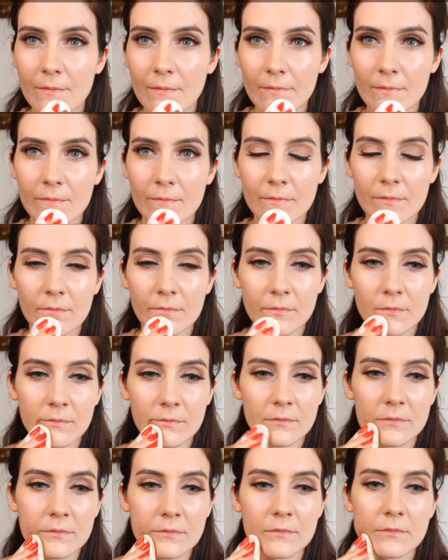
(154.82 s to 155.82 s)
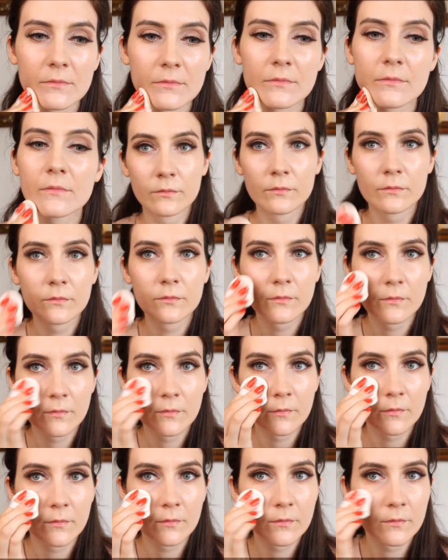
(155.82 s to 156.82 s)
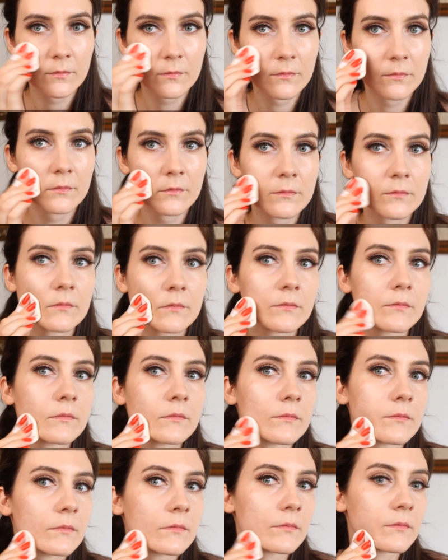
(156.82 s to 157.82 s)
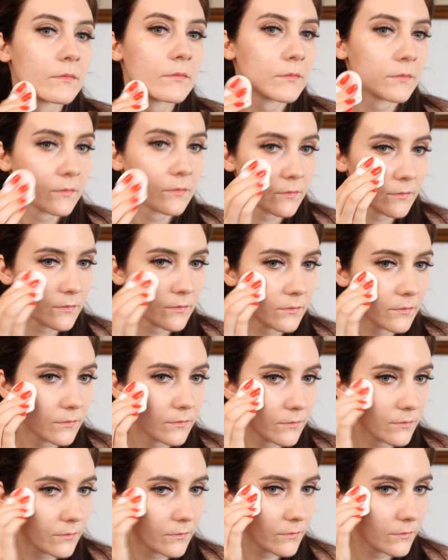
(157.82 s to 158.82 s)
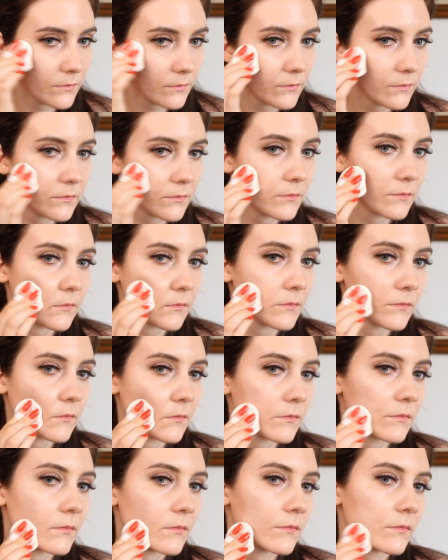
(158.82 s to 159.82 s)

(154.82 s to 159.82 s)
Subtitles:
(silence)